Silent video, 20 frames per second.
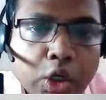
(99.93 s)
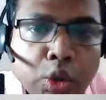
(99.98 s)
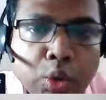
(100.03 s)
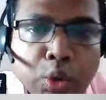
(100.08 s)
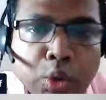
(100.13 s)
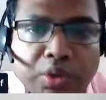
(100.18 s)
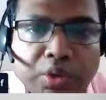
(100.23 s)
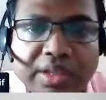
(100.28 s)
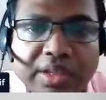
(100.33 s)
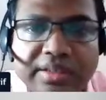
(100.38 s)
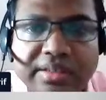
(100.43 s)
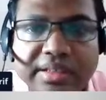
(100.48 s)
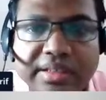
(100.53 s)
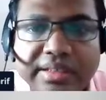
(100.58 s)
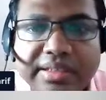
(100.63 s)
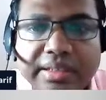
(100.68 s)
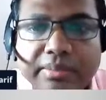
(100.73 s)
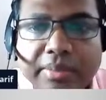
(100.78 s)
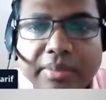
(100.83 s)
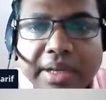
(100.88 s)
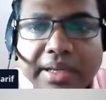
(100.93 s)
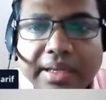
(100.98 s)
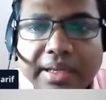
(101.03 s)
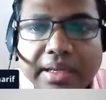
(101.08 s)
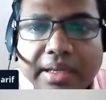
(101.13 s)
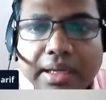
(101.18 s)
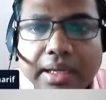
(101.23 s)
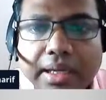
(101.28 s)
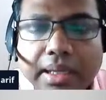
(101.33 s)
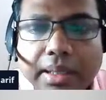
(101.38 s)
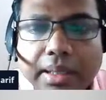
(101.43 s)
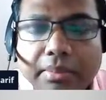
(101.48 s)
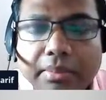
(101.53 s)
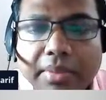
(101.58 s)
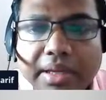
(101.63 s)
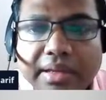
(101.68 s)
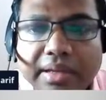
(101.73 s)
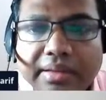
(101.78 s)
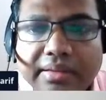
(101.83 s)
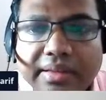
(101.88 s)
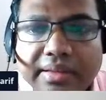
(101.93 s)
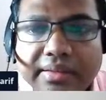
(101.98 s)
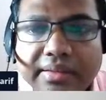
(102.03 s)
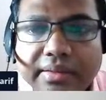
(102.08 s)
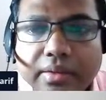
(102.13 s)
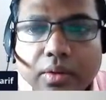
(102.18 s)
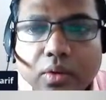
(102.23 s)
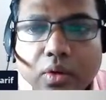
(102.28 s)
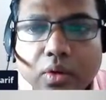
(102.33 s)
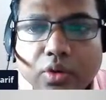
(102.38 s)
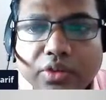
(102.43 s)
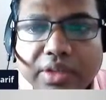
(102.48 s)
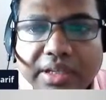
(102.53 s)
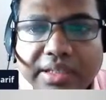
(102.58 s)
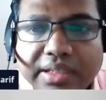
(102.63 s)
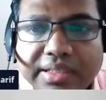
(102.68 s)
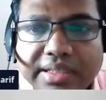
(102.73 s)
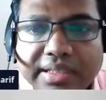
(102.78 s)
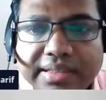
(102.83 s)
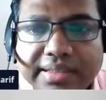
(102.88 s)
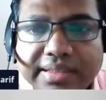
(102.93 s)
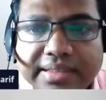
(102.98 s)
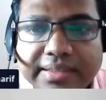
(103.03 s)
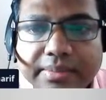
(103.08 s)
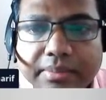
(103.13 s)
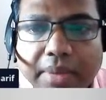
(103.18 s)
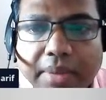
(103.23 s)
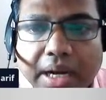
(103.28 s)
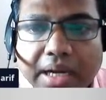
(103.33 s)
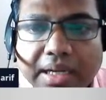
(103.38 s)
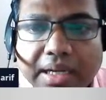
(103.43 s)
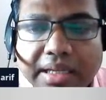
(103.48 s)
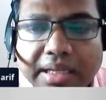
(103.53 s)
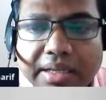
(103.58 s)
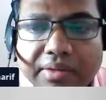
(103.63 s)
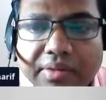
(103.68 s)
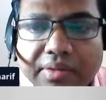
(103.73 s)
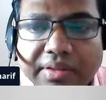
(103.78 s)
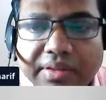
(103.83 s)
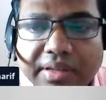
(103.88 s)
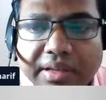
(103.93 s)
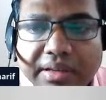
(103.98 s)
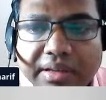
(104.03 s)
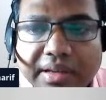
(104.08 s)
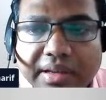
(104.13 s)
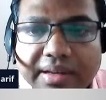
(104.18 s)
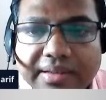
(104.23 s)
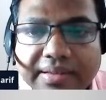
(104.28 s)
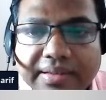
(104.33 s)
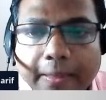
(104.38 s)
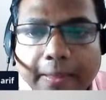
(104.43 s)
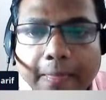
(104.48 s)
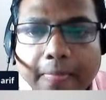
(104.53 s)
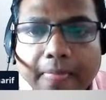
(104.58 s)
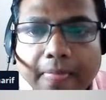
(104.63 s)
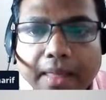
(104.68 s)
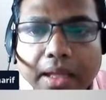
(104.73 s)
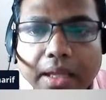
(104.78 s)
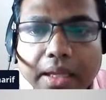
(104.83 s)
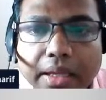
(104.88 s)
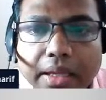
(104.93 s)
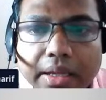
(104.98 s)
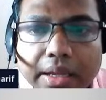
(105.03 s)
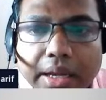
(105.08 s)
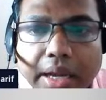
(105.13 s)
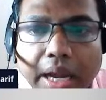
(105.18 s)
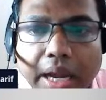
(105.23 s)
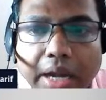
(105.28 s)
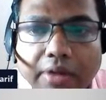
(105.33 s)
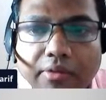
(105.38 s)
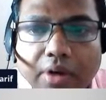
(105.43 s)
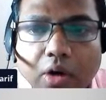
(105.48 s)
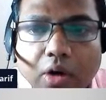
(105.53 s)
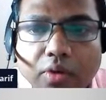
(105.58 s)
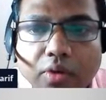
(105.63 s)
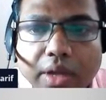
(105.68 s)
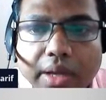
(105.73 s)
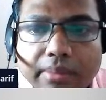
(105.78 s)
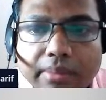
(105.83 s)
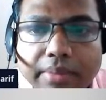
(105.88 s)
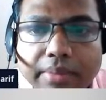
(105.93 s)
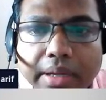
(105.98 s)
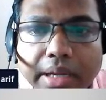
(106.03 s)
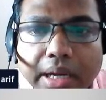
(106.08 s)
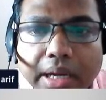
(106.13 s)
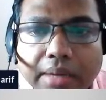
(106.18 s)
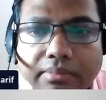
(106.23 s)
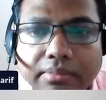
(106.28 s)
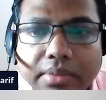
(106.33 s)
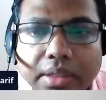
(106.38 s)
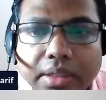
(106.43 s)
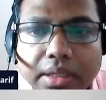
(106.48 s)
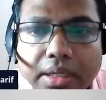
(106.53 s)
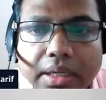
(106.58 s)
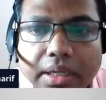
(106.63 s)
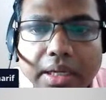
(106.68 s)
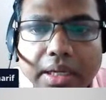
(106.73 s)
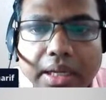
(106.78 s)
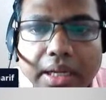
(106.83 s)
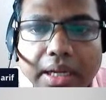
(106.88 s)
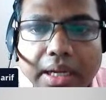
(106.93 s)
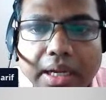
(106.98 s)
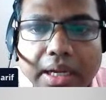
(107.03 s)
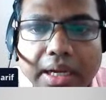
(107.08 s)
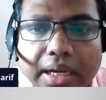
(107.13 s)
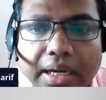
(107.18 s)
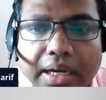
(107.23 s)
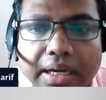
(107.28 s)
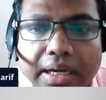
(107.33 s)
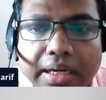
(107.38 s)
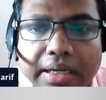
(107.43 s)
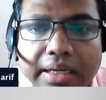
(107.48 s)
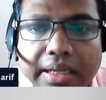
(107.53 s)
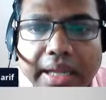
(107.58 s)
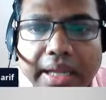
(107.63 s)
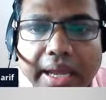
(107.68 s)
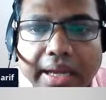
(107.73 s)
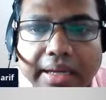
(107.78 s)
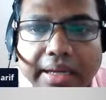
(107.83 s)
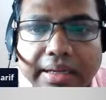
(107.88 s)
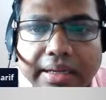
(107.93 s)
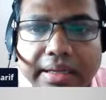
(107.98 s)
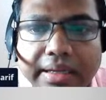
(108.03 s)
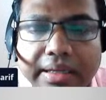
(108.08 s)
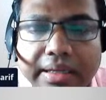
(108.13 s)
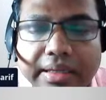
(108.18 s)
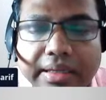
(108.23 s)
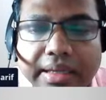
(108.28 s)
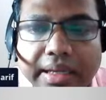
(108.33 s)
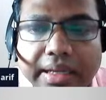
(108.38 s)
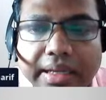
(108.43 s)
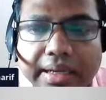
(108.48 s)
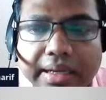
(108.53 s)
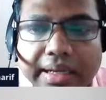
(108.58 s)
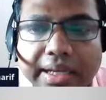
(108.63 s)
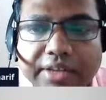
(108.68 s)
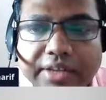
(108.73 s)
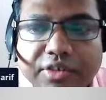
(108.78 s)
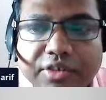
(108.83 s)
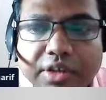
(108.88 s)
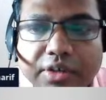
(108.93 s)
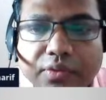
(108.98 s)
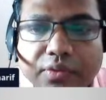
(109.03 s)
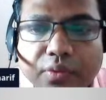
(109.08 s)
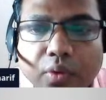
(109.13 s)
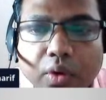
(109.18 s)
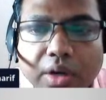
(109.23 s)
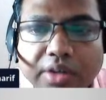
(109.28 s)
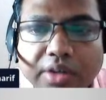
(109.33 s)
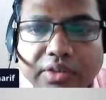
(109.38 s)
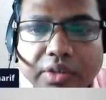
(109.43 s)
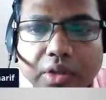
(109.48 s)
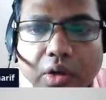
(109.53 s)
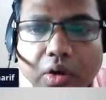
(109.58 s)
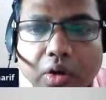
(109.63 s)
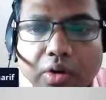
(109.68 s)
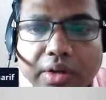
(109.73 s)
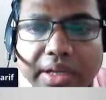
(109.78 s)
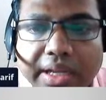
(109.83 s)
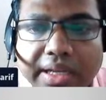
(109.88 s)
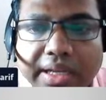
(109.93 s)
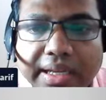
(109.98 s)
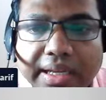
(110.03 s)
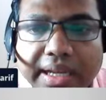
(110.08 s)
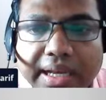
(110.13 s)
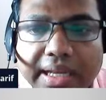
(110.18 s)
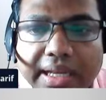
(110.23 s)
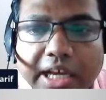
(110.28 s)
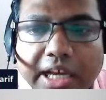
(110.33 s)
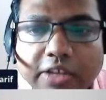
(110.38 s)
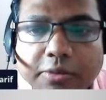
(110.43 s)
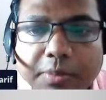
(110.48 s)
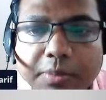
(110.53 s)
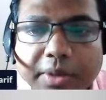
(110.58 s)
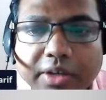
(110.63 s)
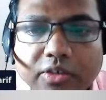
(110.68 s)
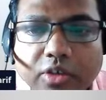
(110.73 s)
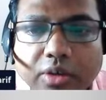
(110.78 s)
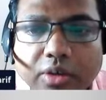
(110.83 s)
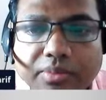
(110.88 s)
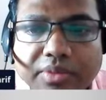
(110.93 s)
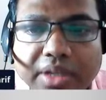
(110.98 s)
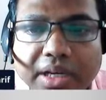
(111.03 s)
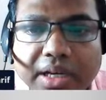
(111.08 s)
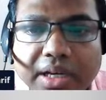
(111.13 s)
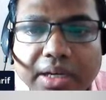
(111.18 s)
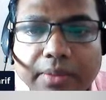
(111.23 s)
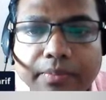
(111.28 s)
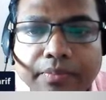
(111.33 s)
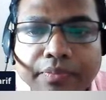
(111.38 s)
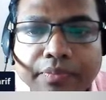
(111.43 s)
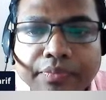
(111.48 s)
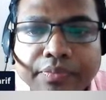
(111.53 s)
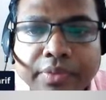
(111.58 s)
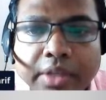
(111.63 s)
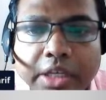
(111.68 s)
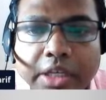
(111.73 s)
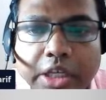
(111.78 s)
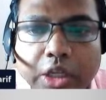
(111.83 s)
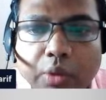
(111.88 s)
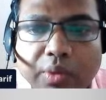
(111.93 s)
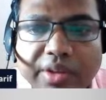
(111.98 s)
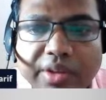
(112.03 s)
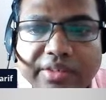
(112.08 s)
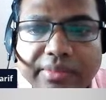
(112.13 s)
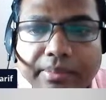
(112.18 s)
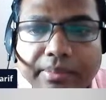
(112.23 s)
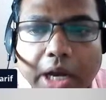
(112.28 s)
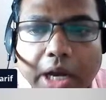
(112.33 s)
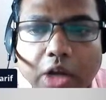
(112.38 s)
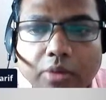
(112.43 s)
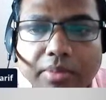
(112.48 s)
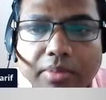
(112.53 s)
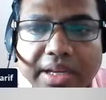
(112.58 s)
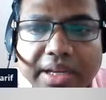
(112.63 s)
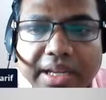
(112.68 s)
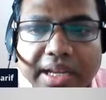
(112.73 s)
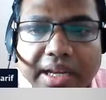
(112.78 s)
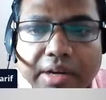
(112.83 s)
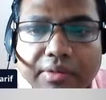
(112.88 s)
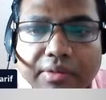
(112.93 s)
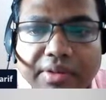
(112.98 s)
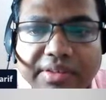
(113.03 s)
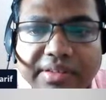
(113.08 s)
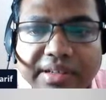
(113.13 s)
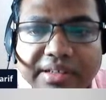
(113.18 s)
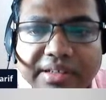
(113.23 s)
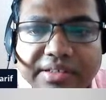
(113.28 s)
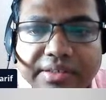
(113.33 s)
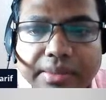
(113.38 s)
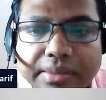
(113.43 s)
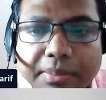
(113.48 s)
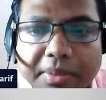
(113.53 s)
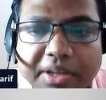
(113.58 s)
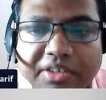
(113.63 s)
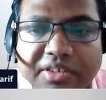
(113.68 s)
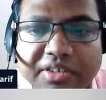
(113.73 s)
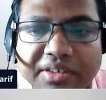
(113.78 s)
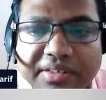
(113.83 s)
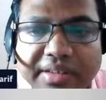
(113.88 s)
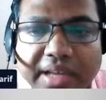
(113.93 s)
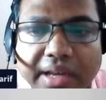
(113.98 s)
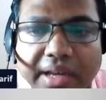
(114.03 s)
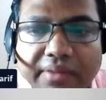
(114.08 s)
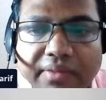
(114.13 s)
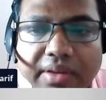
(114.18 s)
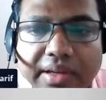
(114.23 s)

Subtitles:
Today's teaching medicine's grocery changes, but in recent years, grand round have become didactic lectures focusing on technical aspects of the newest biomedical research. Patients have